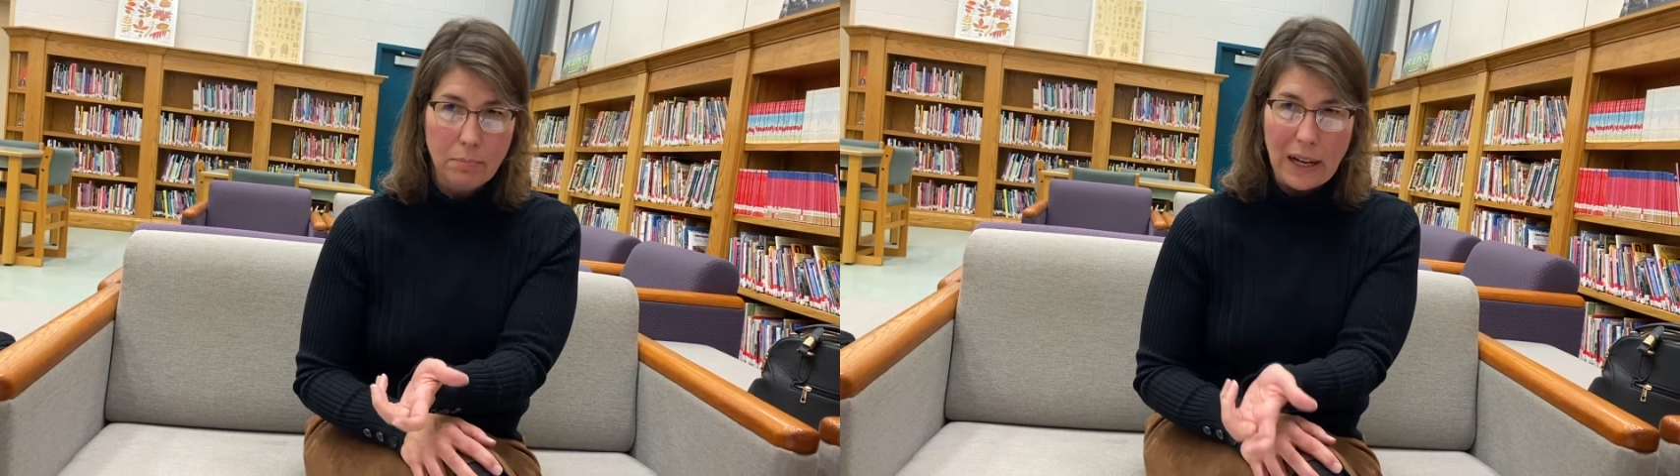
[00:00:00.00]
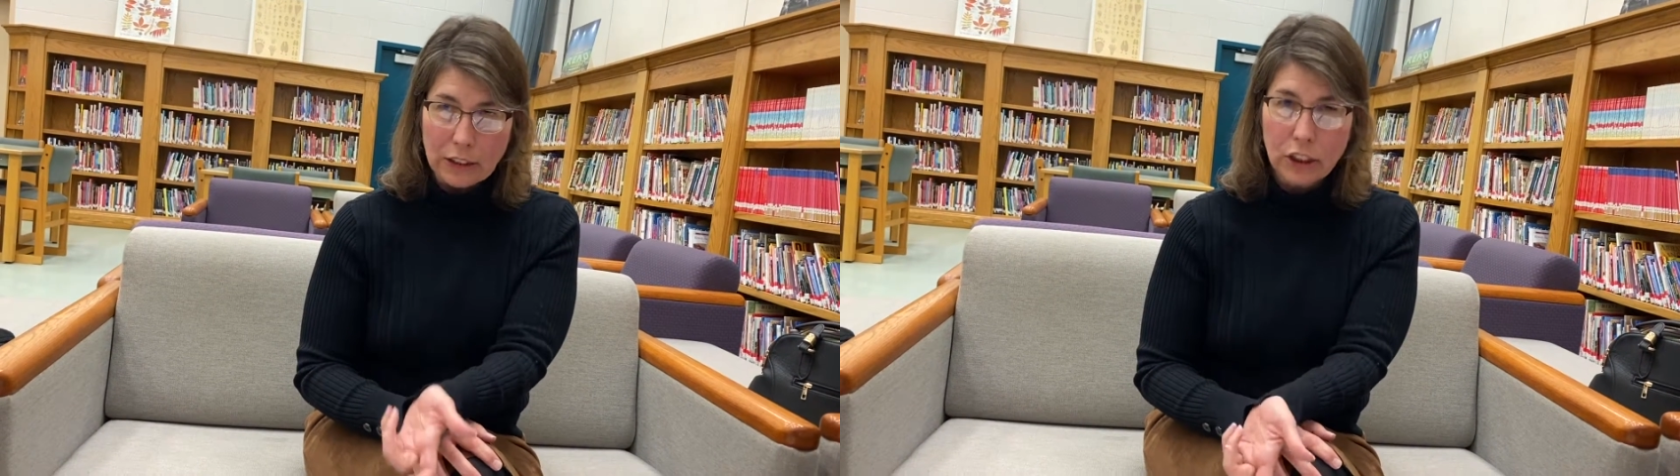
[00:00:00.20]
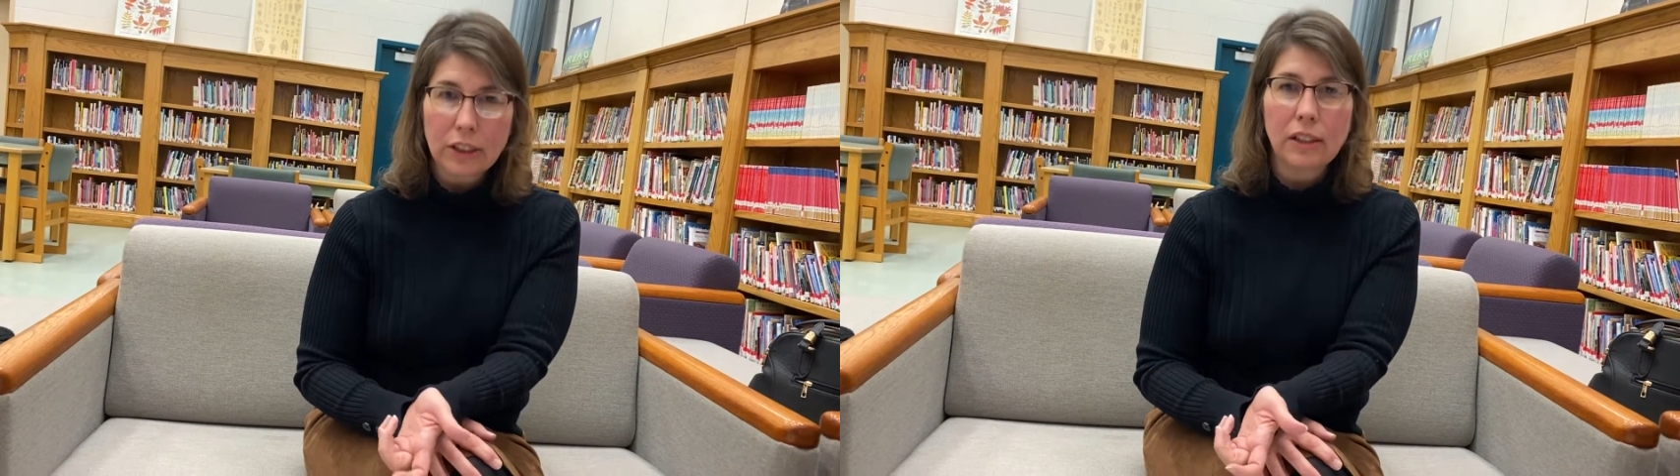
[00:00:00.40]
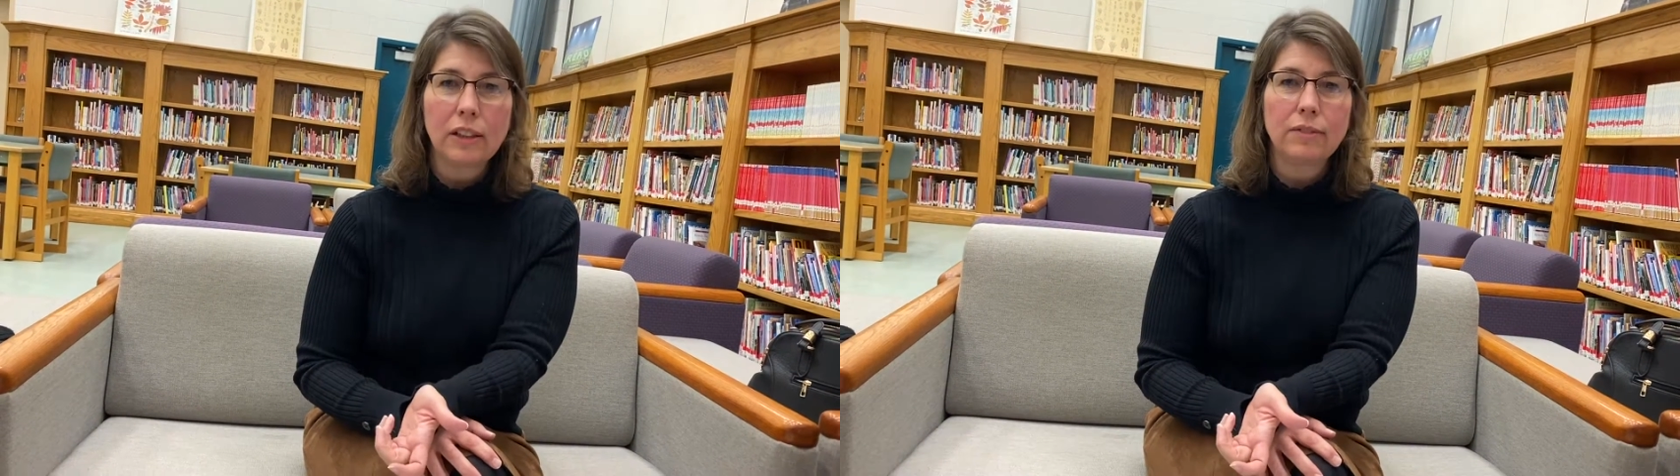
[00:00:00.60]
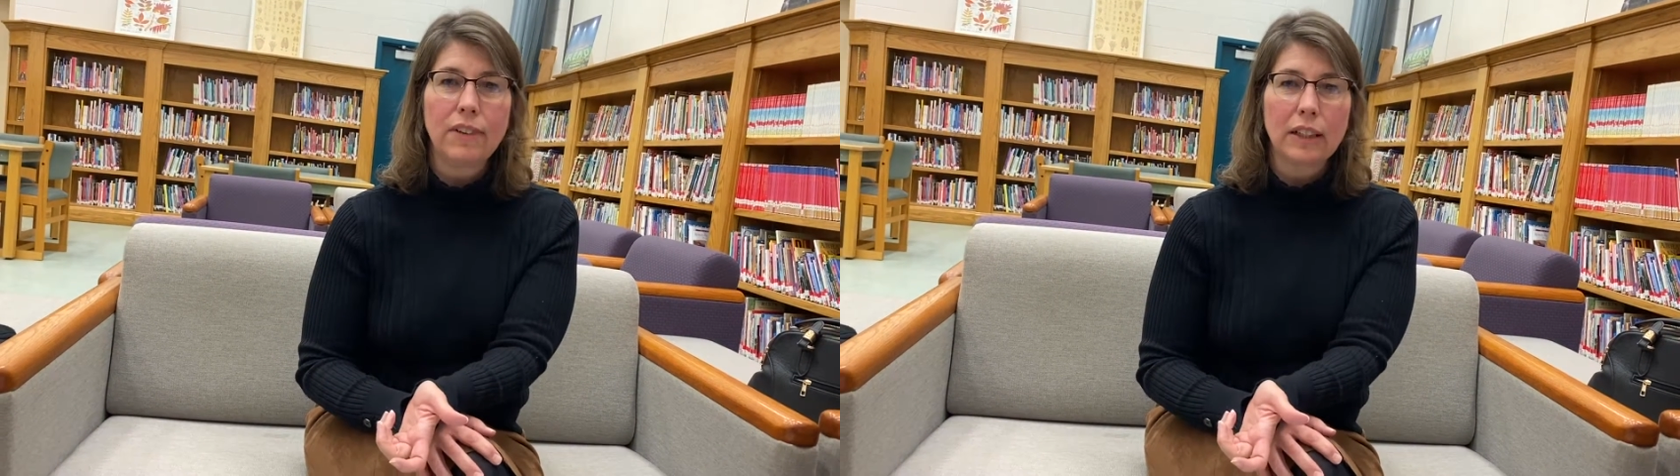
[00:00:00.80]
bacterial
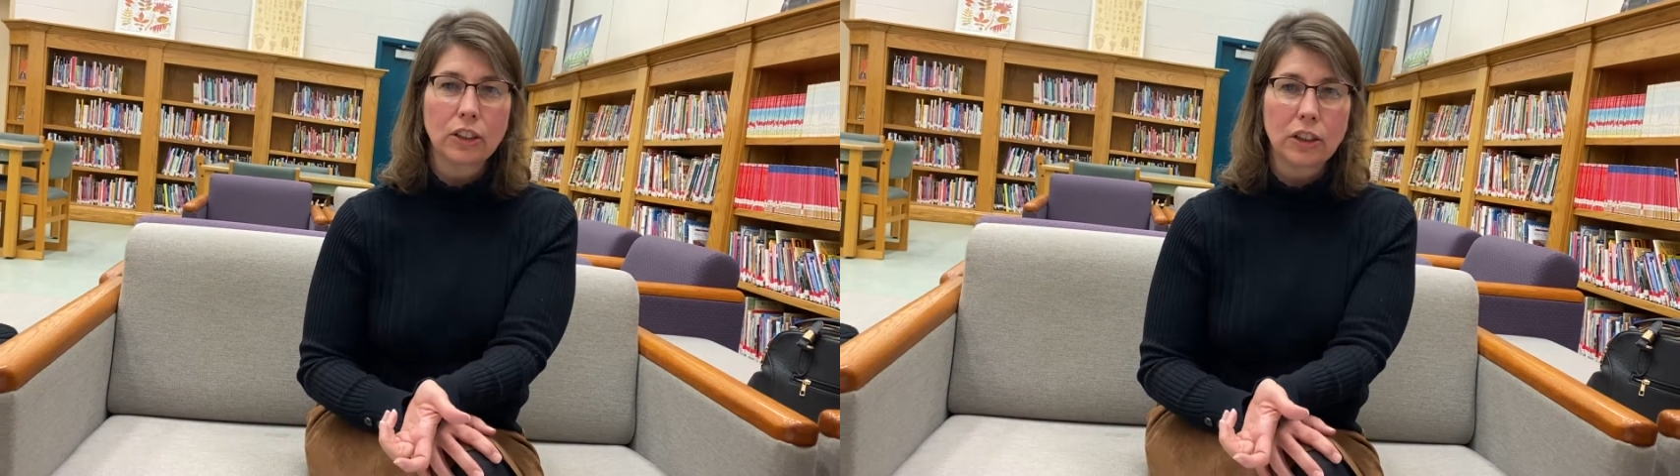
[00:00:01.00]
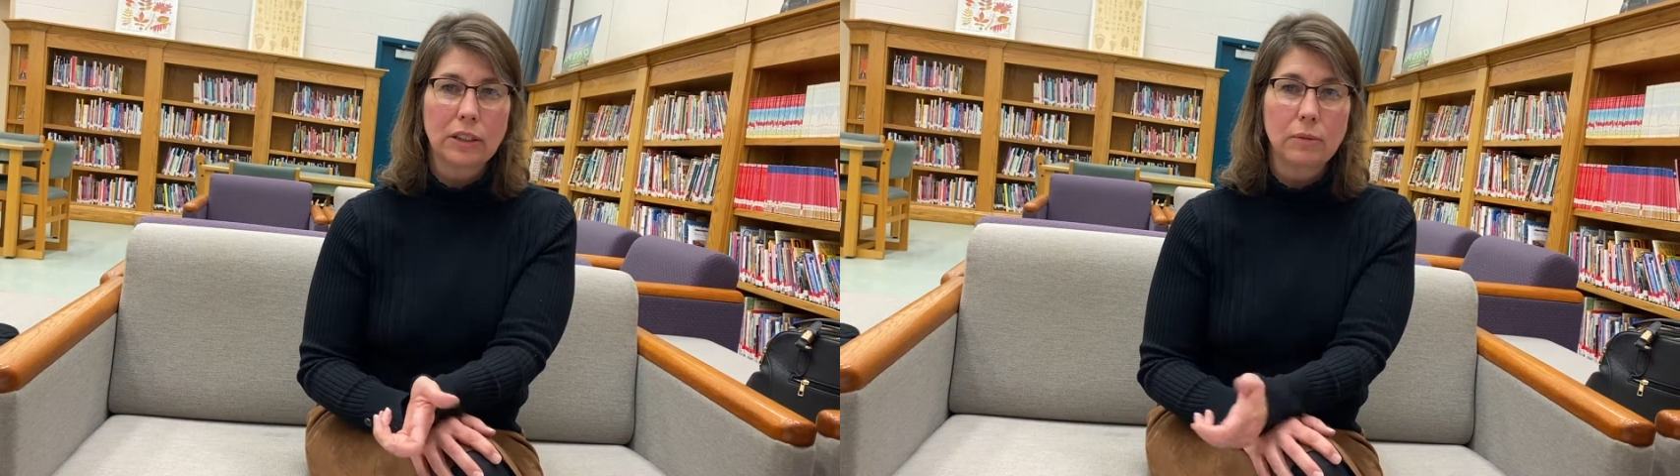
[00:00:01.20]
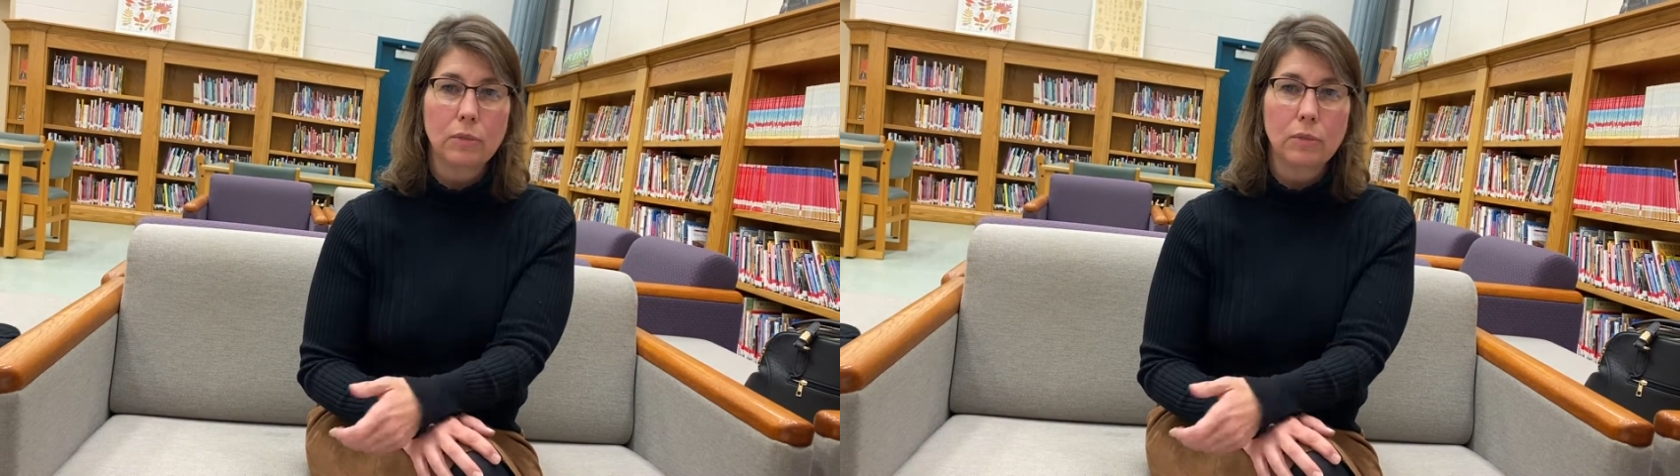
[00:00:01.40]
infection,